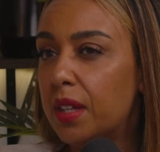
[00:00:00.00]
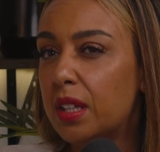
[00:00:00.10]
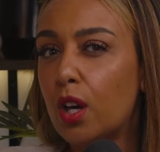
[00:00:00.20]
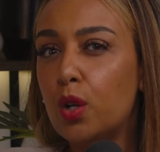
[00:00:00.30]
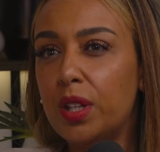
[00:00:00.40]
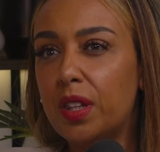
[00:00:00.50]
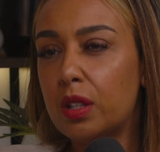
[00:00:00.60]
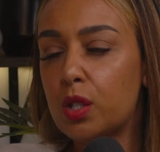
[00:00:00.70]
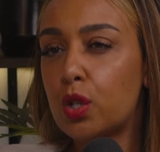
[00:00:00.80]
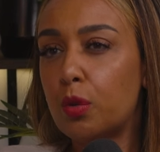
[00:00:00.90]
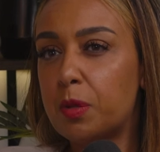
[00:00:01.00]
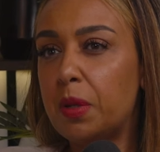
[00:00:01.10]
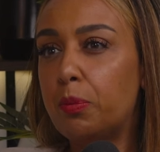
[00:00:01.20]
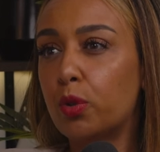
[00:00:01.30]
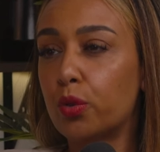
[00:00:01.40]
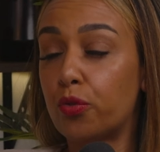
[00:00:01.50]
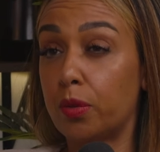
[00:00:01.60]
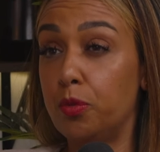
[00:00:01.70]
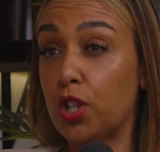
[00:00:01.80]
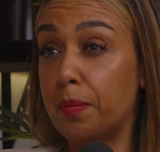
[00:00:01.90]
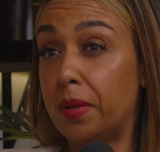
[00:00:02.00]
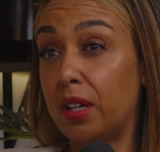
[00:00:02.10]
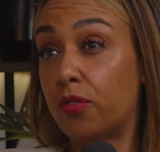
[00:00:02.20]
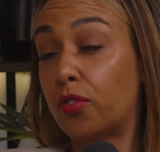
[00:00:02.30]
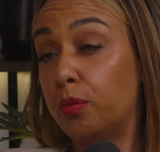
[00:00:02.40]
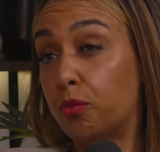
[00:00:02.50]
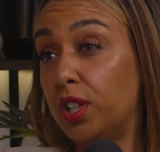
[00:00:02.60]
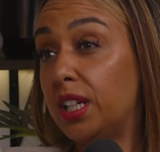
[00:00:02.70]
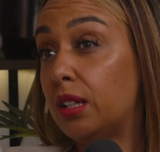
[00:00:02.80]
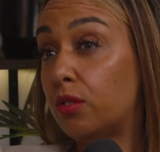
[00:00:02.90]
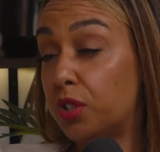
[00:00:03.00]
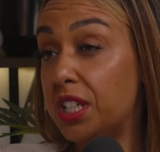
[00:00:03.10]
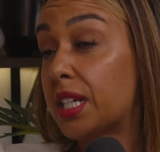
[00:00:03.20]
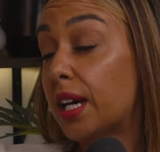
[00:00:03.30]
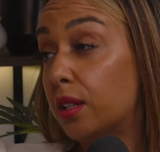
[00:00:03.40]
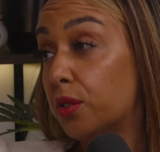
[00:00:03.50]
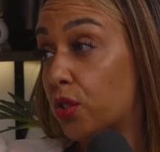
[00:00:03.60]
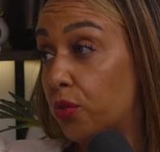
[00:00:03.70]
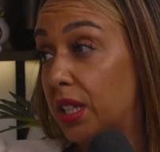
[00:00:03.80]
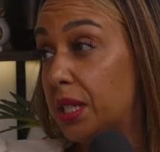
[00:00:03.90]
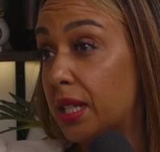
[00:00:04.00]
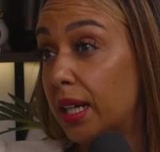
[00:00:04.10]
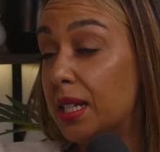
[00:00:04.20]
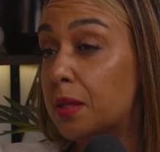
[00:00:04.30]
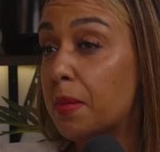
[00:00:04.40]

I think the only thing that stops people from jumping from real retail to real estate